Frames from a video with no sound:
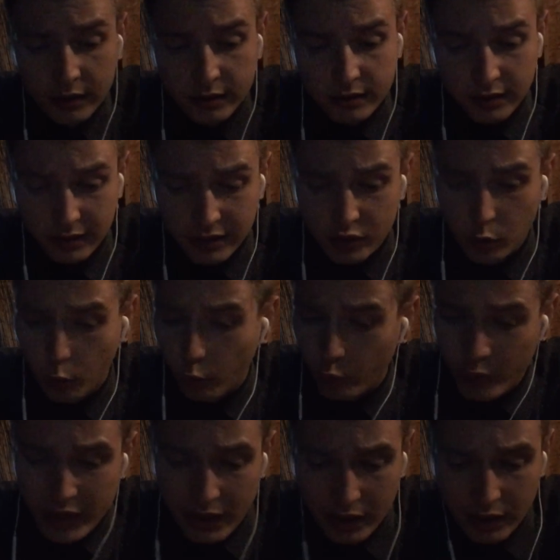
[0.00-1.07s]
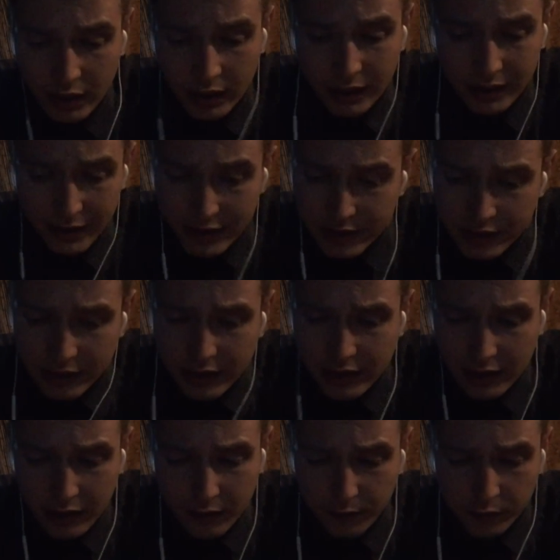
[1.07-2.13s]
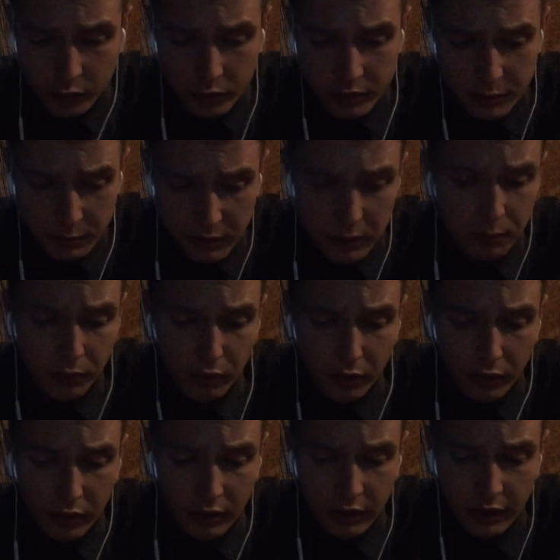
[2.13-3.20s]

to these weak, easily influenced people,